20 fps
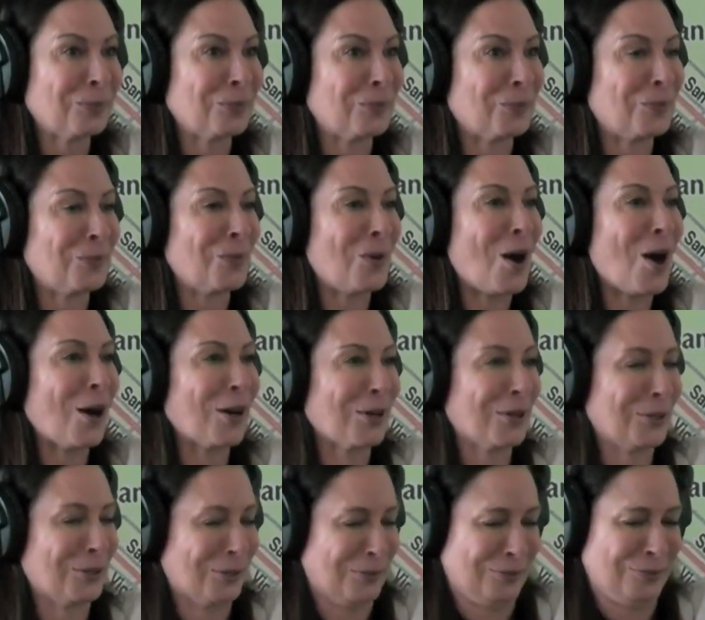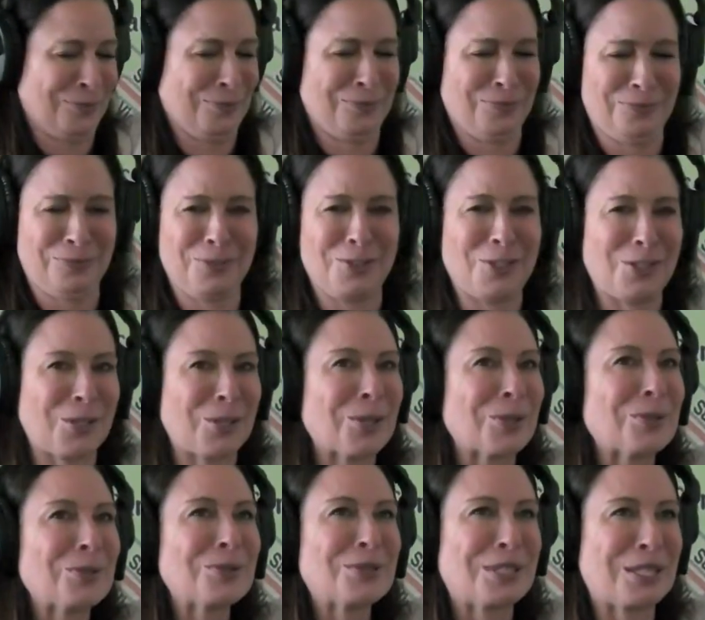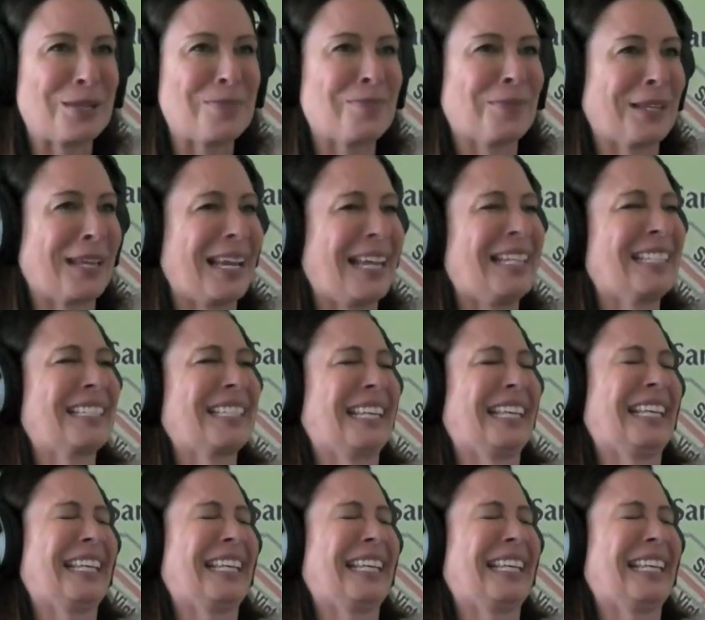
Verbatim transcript: the water slide bar place